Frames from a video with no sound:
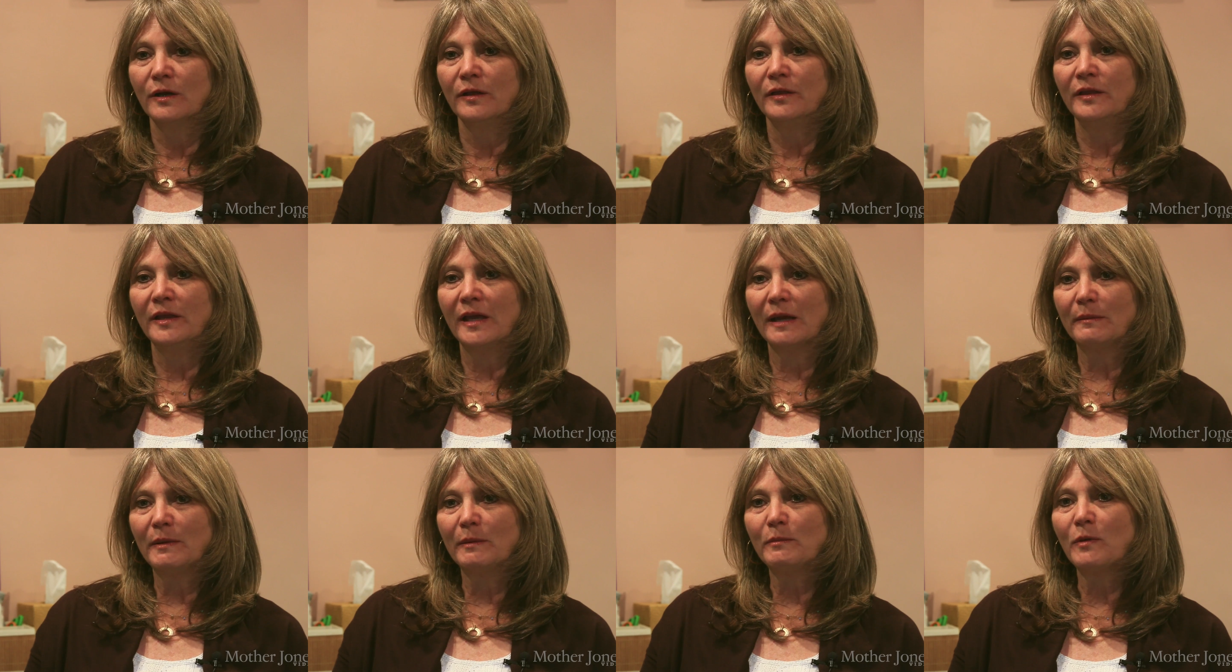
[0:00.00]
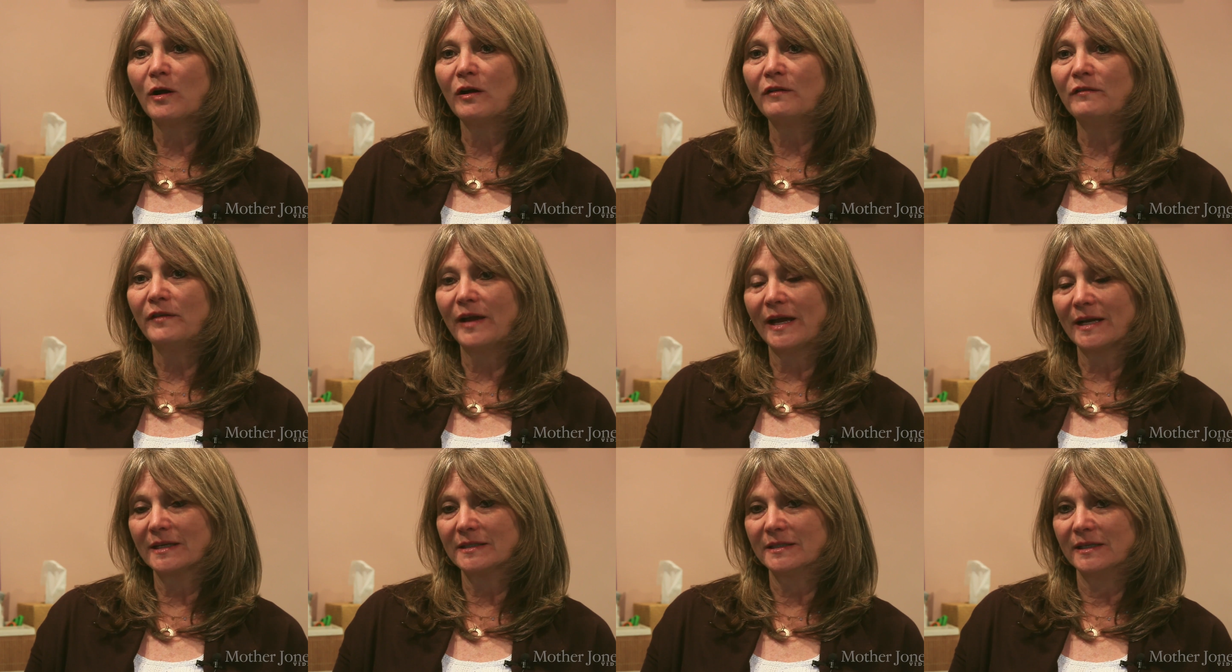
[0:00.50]
The MMR
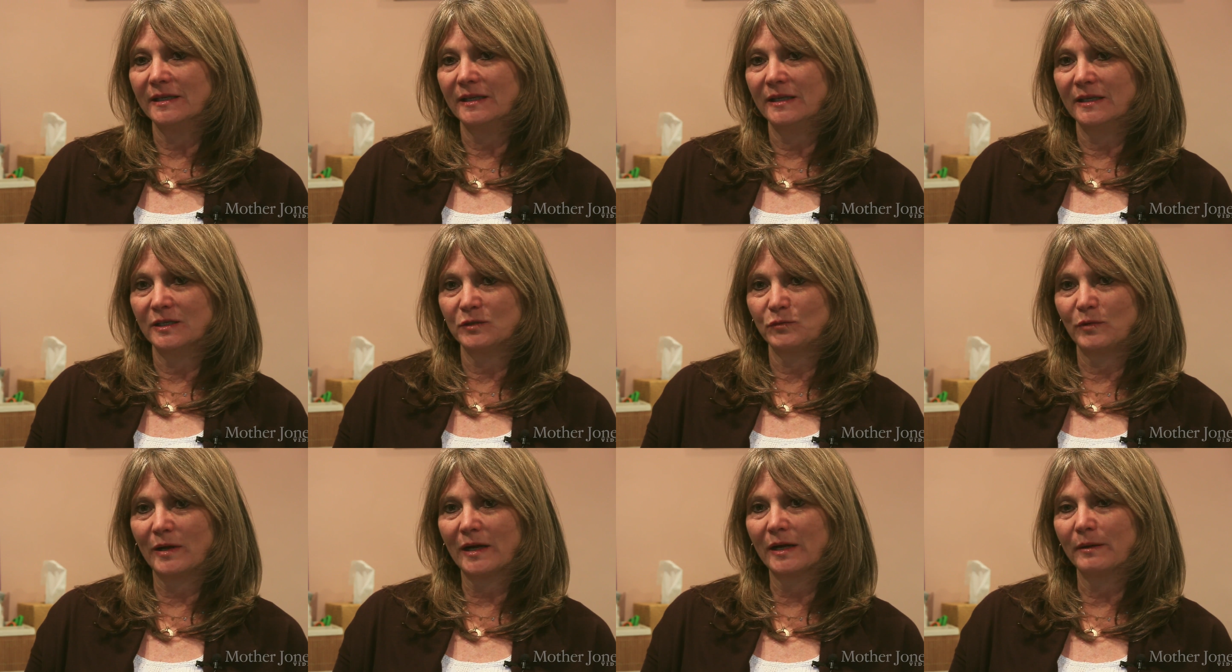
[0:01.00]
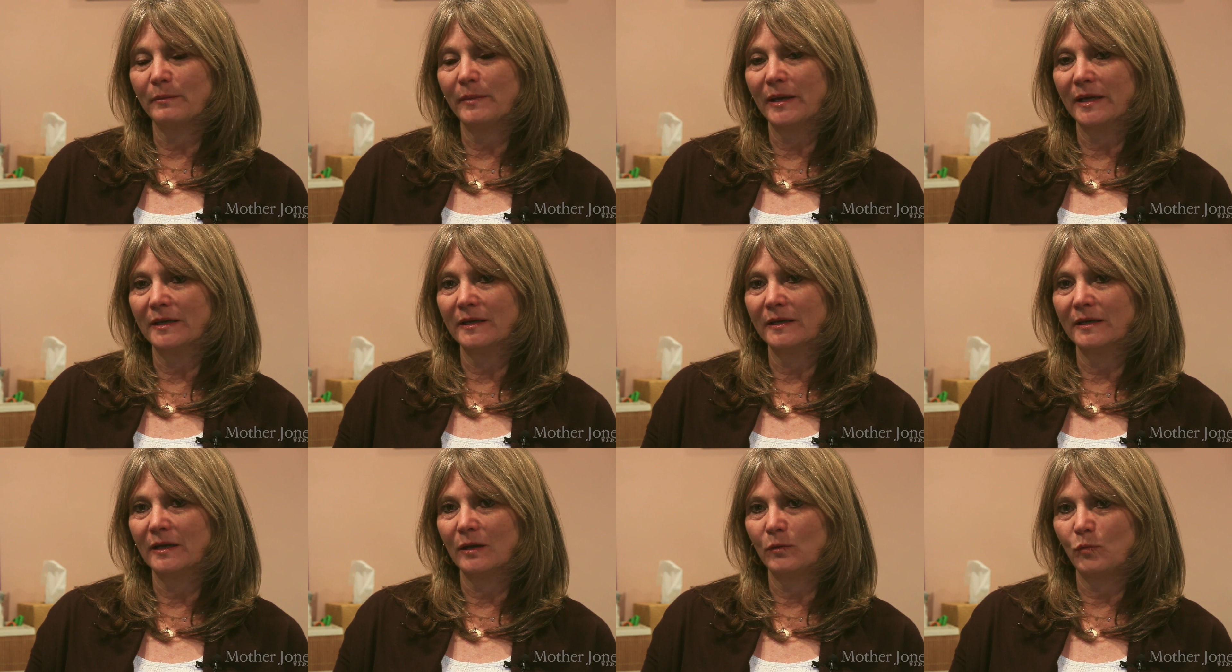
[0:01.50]
vaccine is
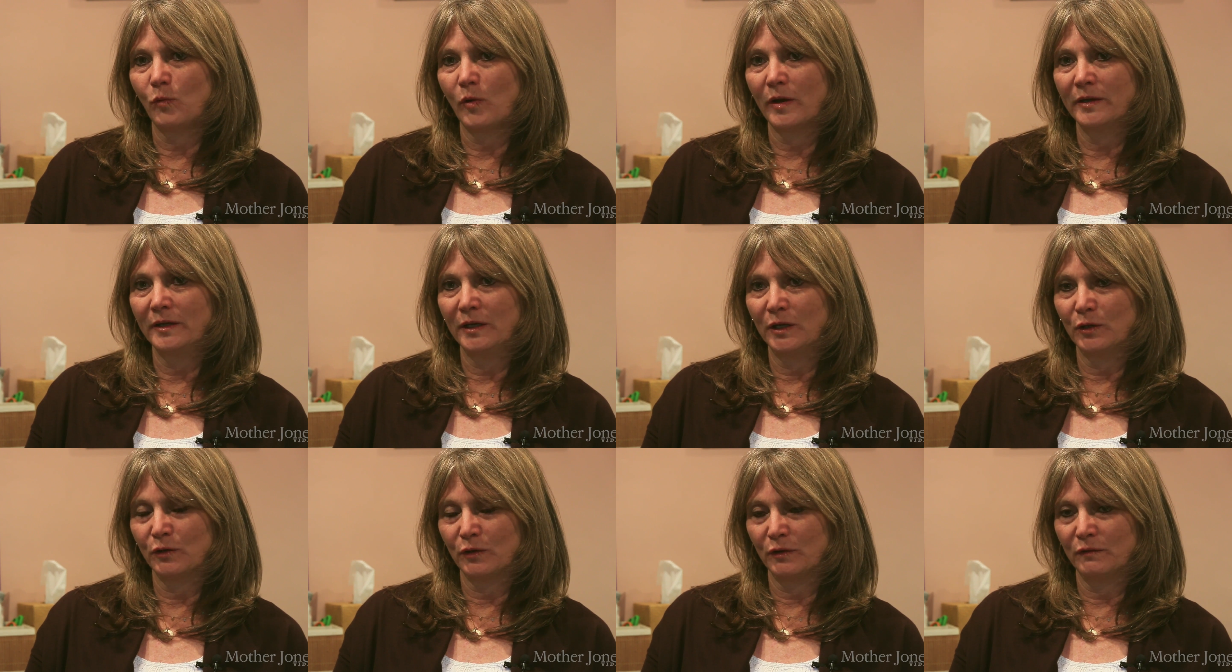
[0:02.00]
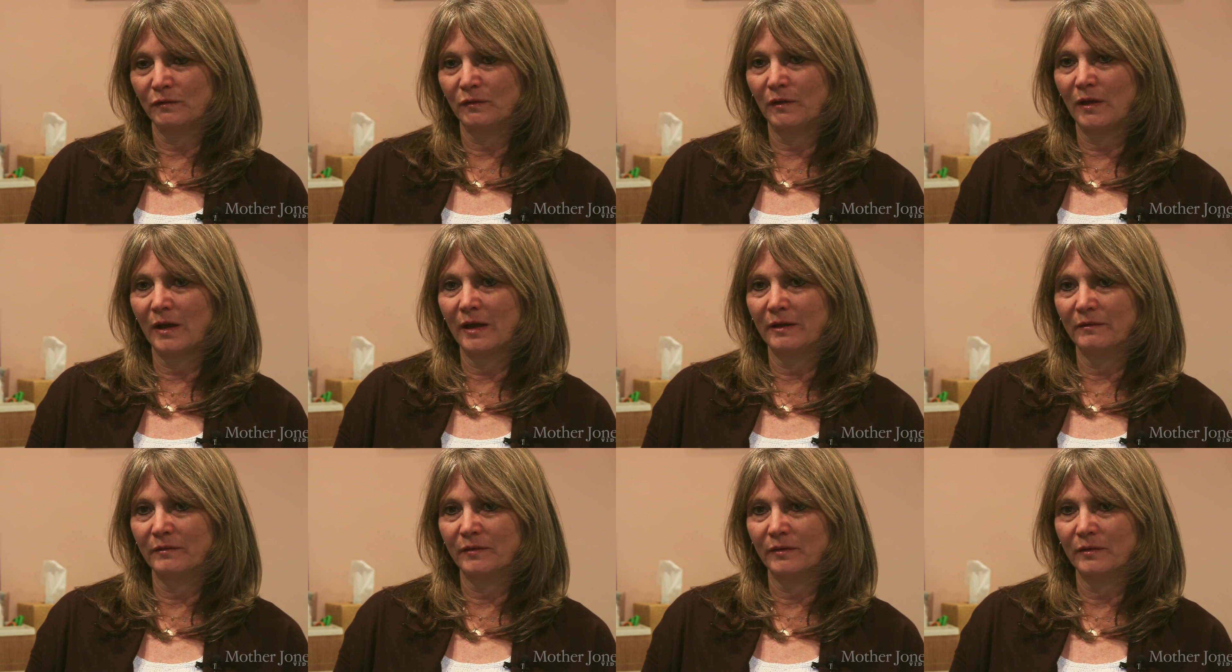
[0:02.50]
recommended at 1 year of
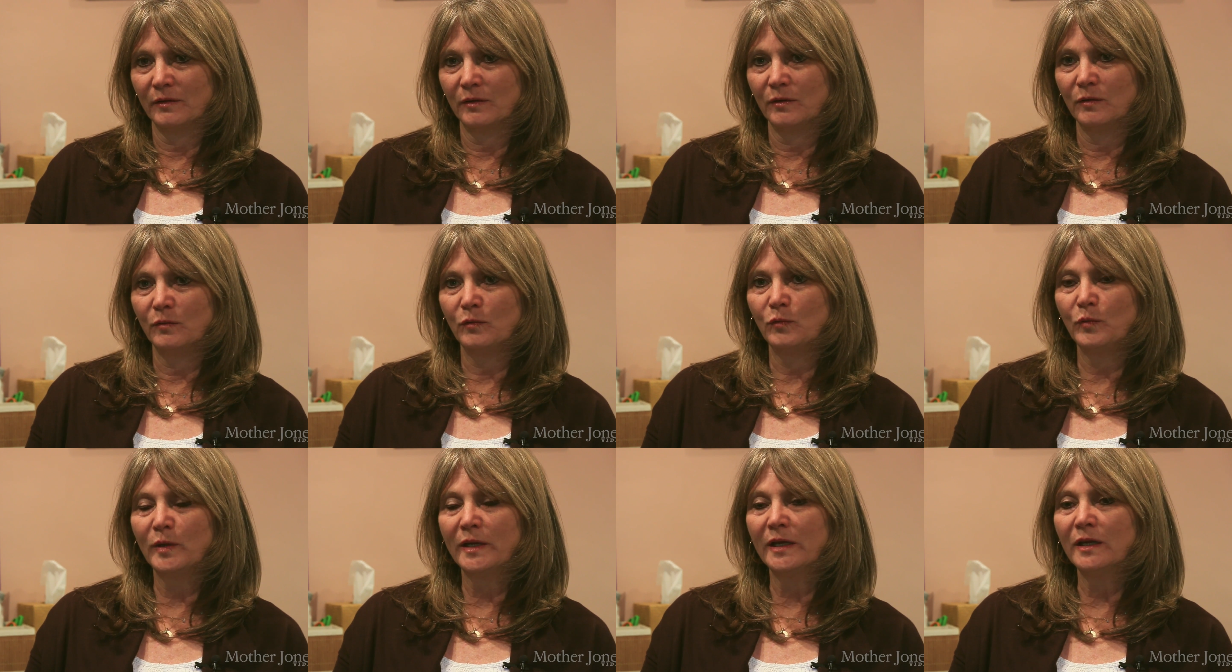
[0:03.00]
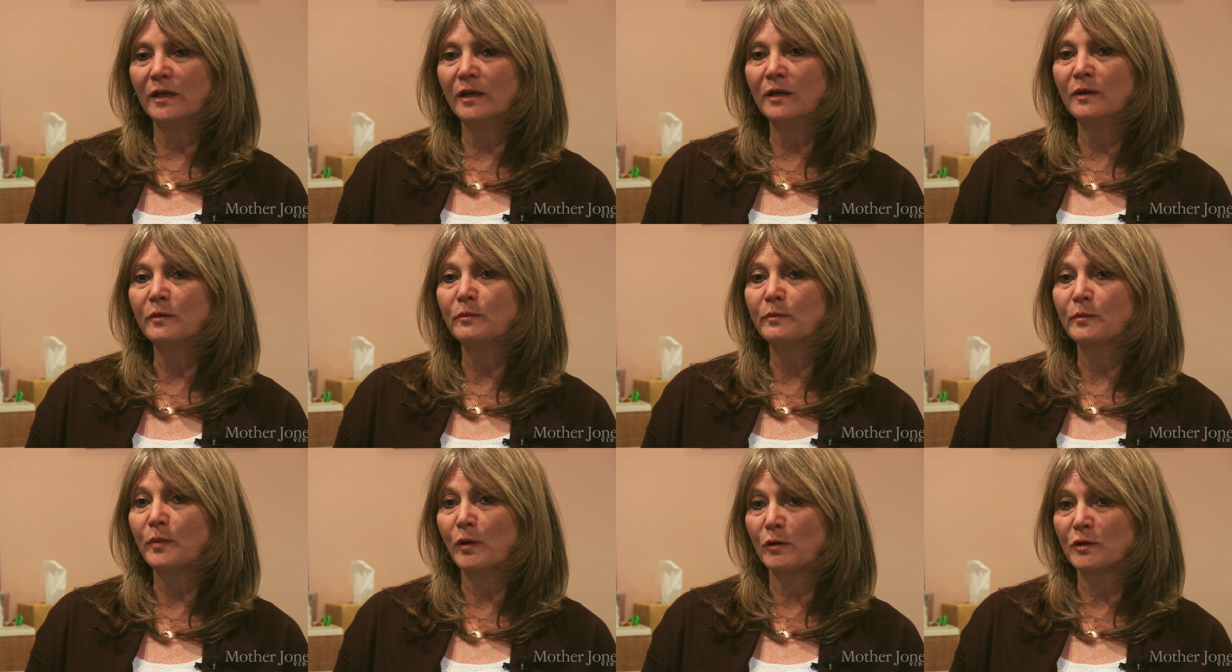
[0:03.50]
life.
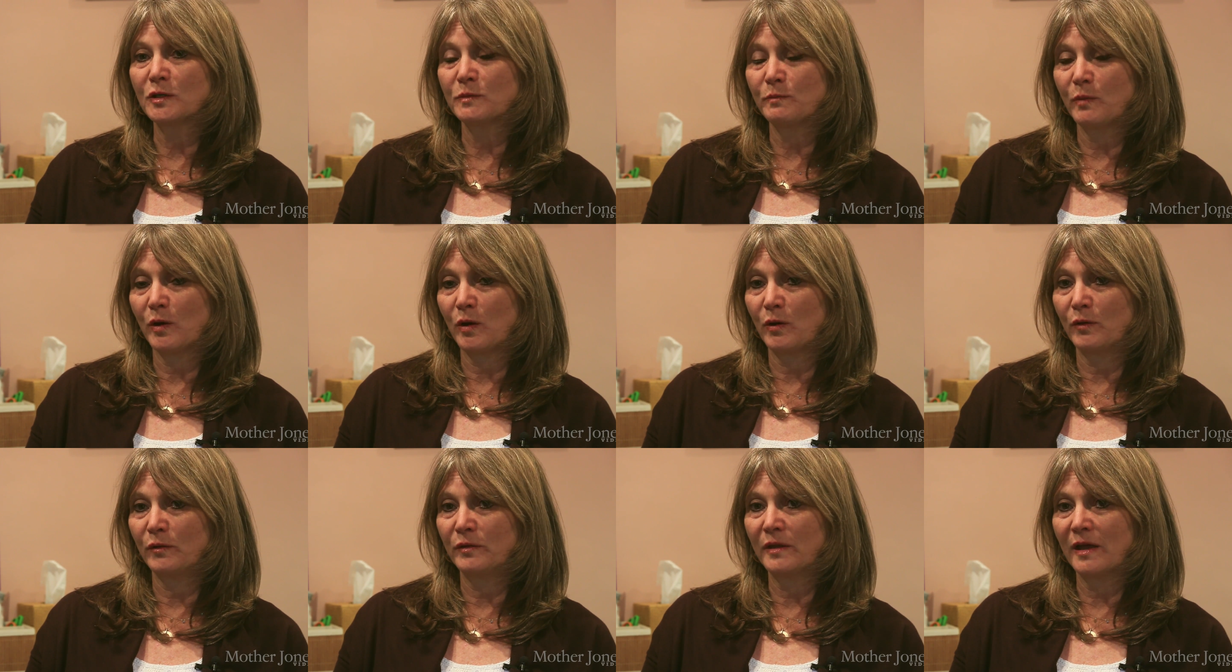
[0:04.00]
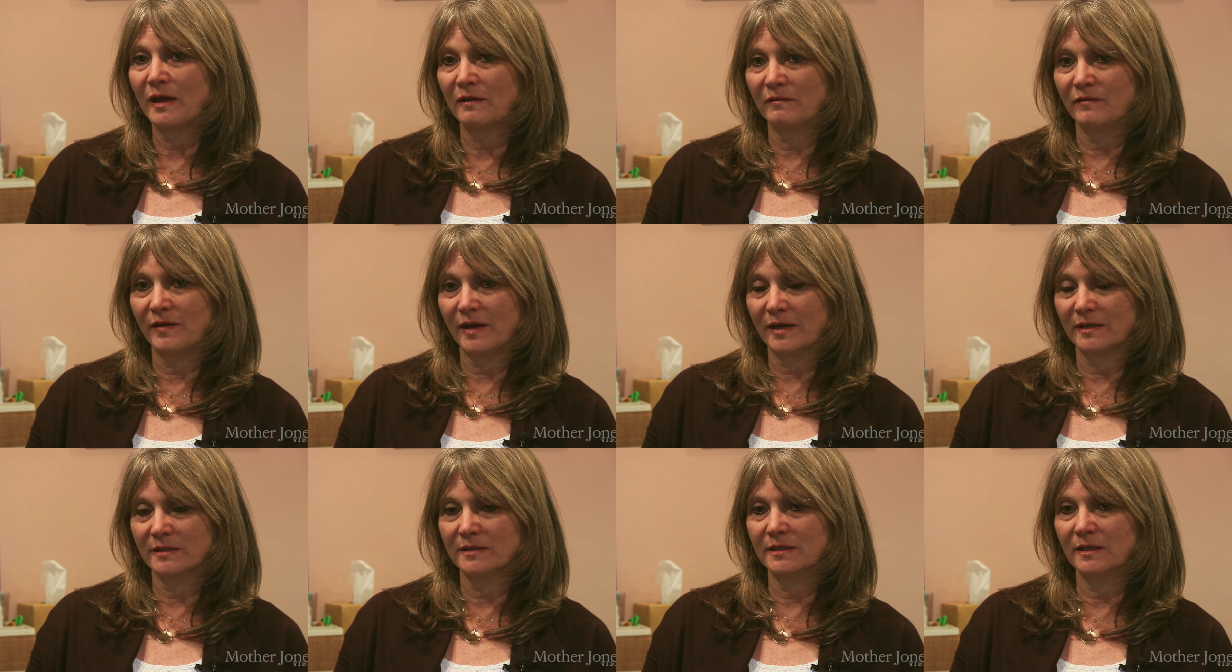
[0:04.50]
We postpone that
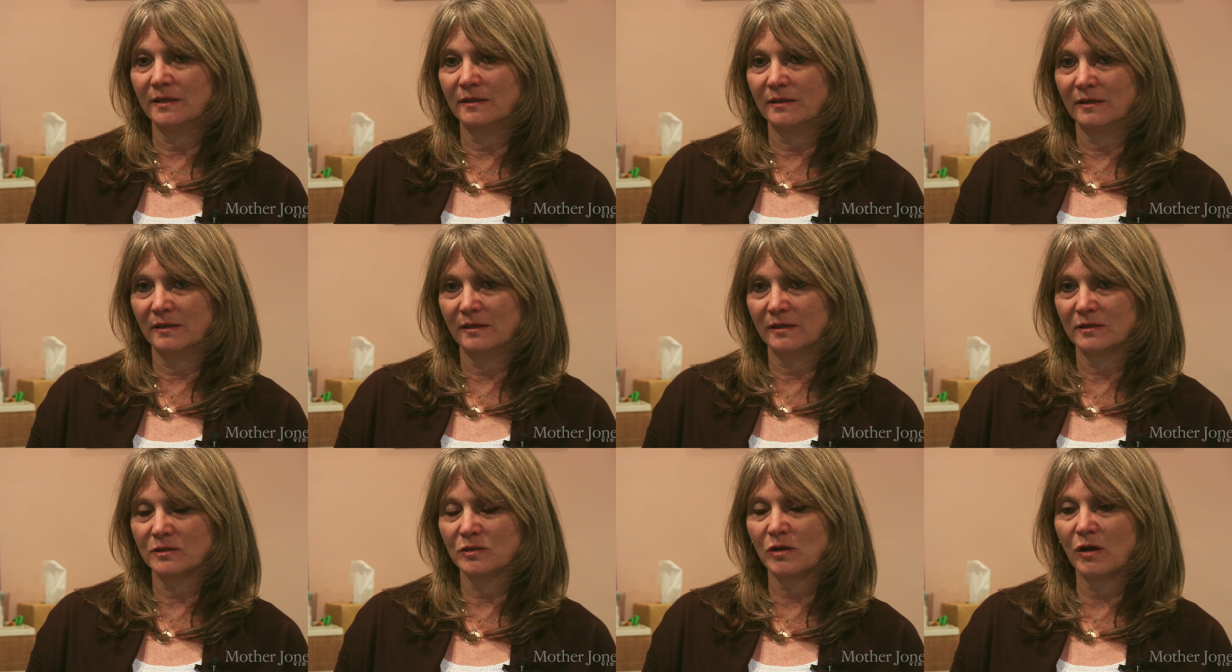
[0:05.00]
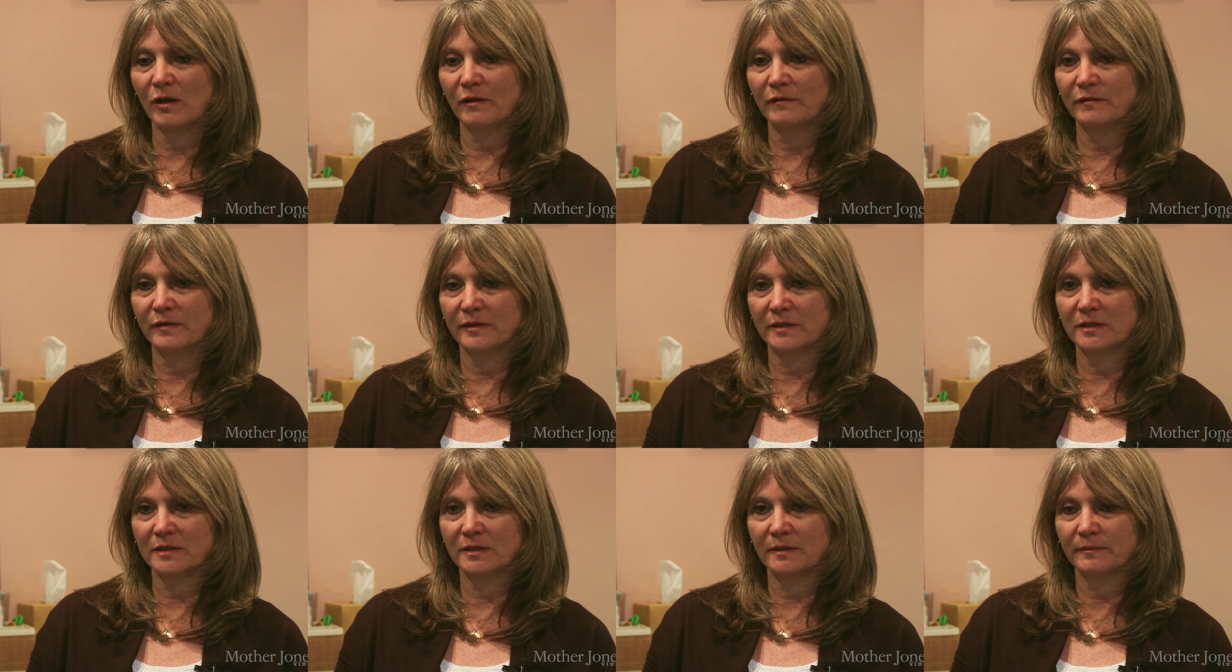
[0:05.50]
vaccine in this
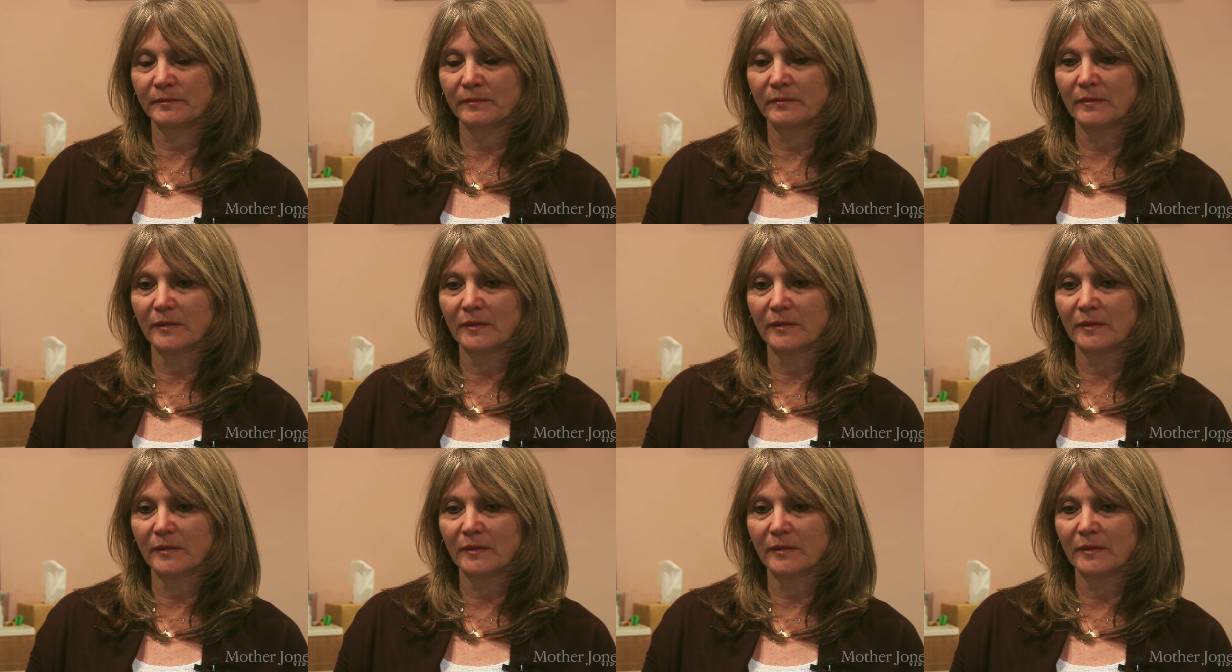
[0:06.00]
office.